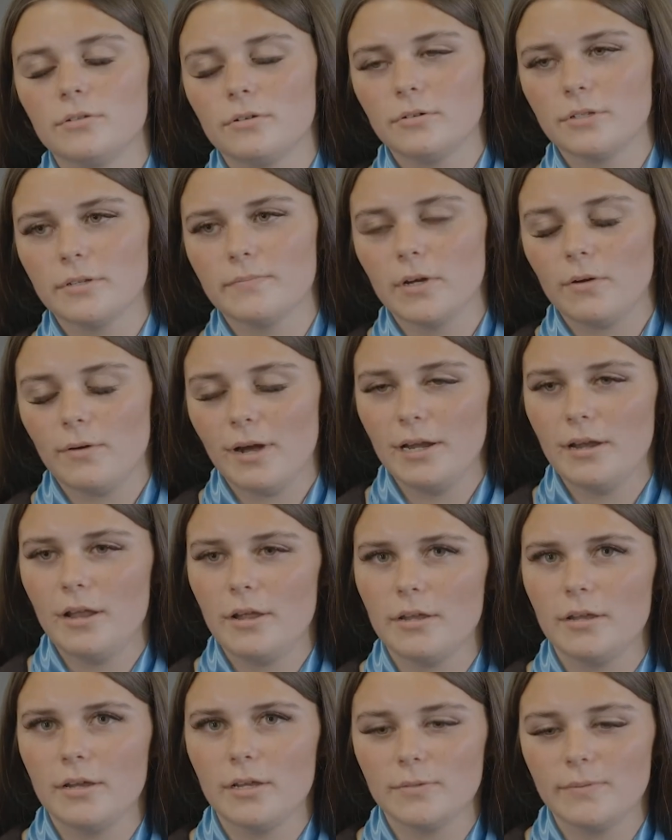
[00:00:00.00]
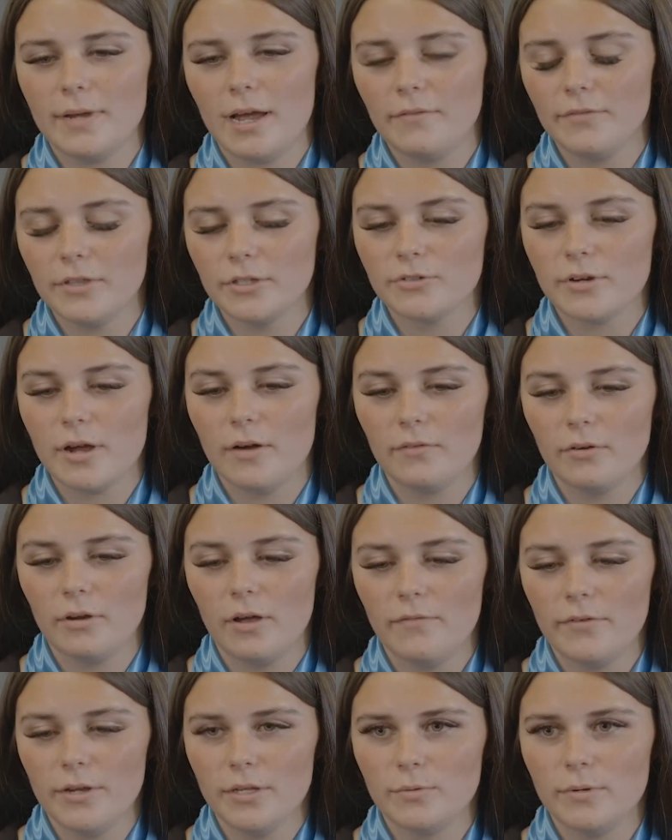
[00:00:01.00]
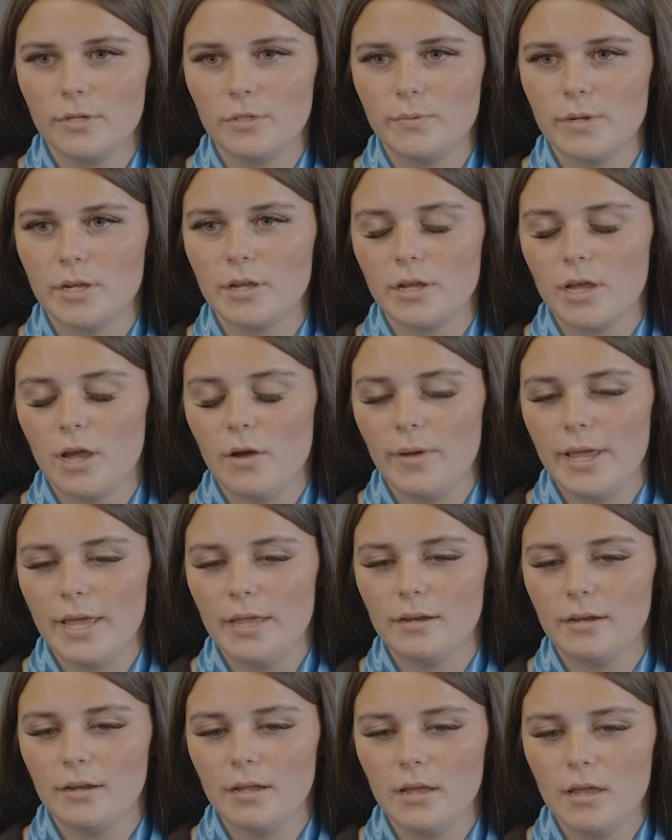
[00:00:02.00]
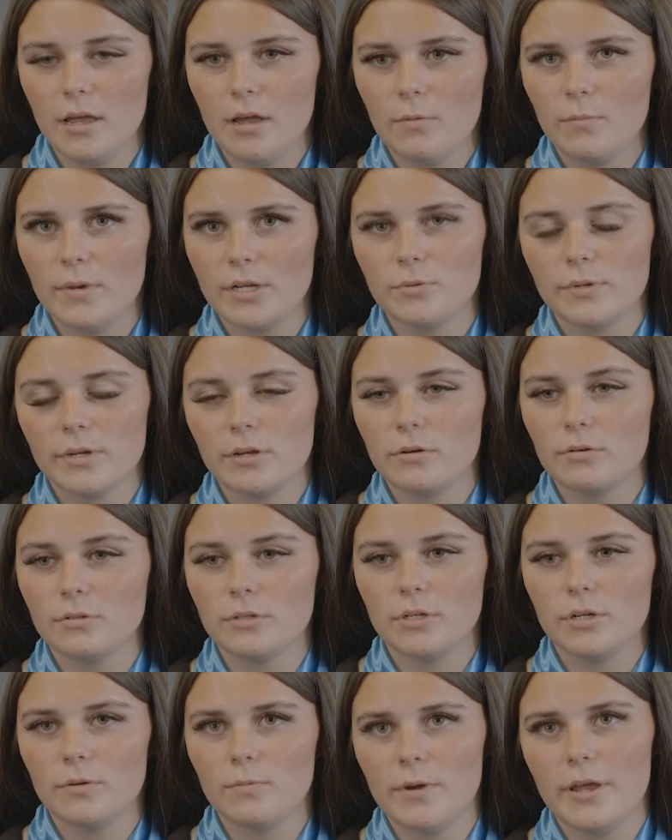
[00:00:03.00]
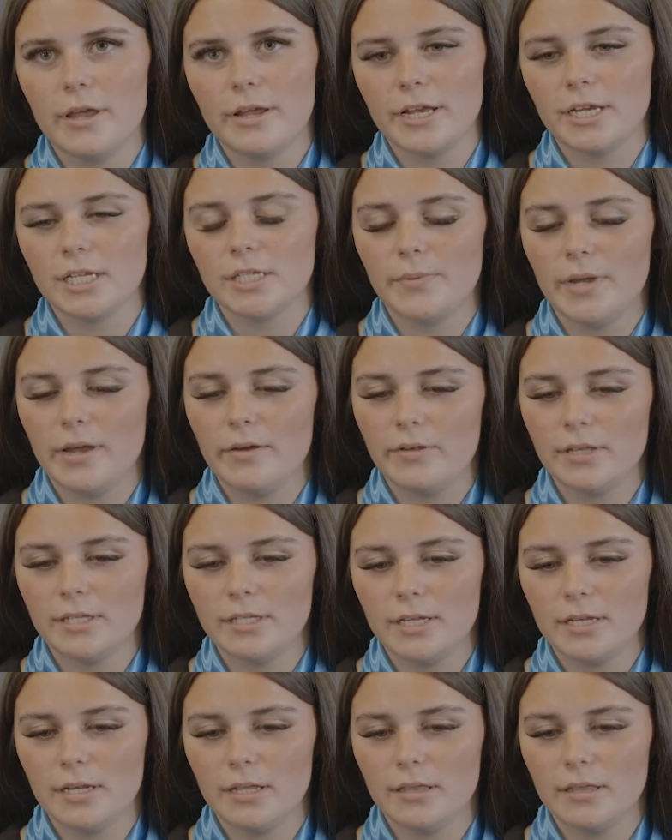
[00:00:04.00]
tourism are quite lucky because we have the travel office, which we can go in, which we can also do work experience in,